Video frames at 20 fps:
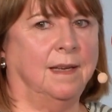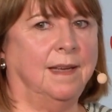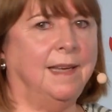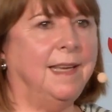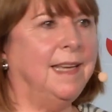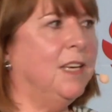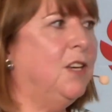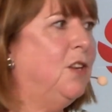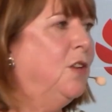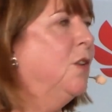
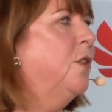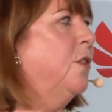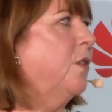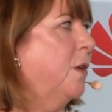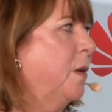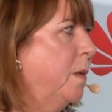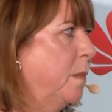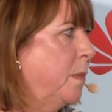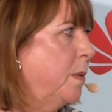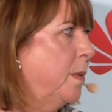in
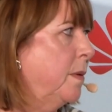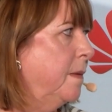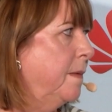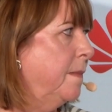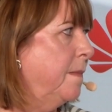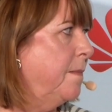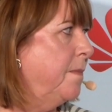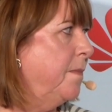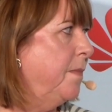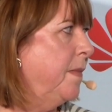Europe
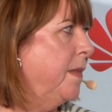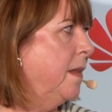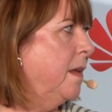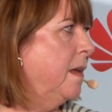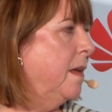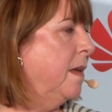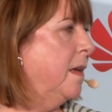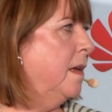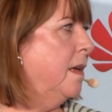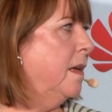
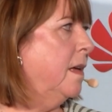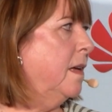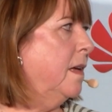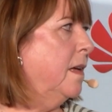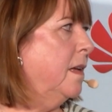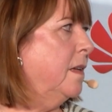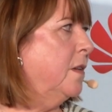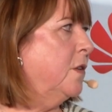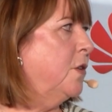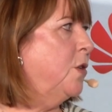
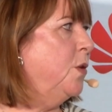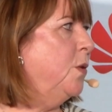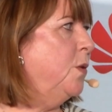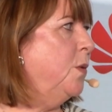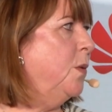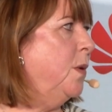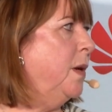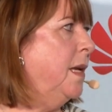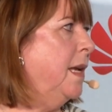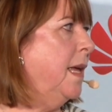
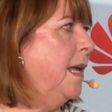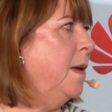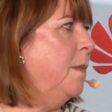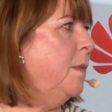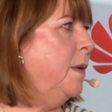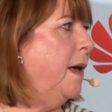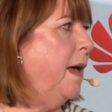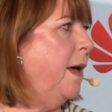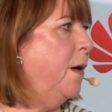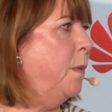to
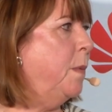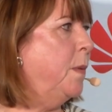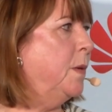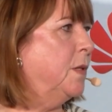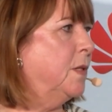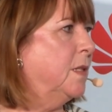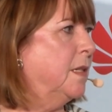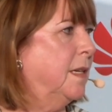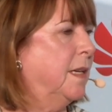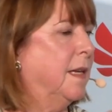help
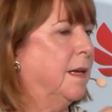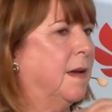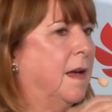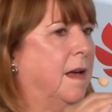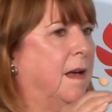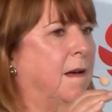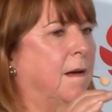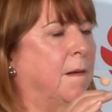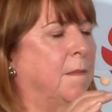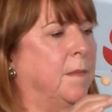us
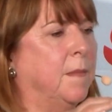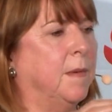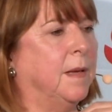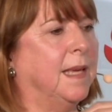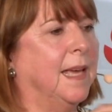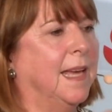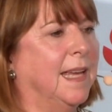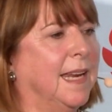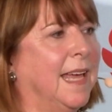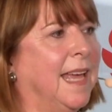
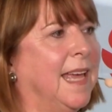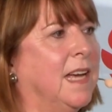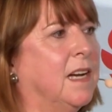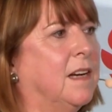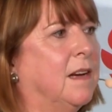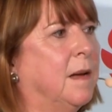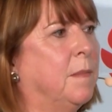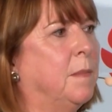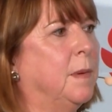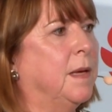get
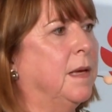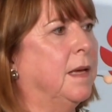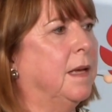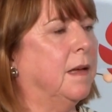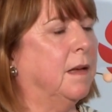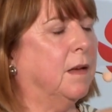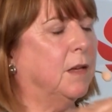AI,